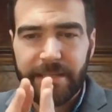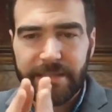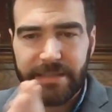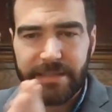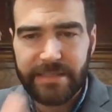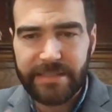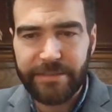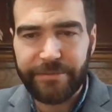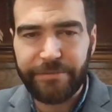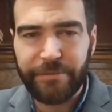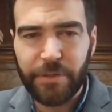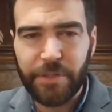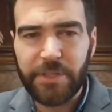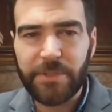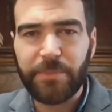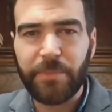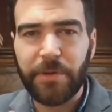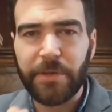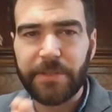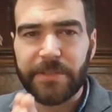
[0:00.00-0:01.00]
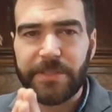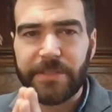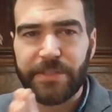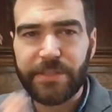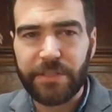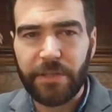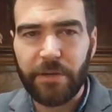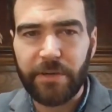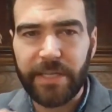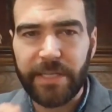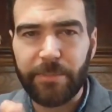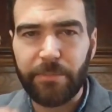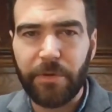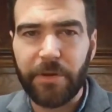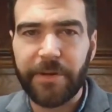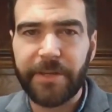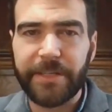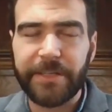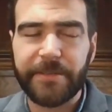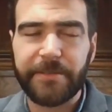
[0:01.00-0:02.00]
That's the first part, target
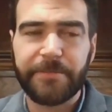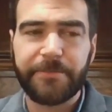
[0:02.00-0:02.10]
market.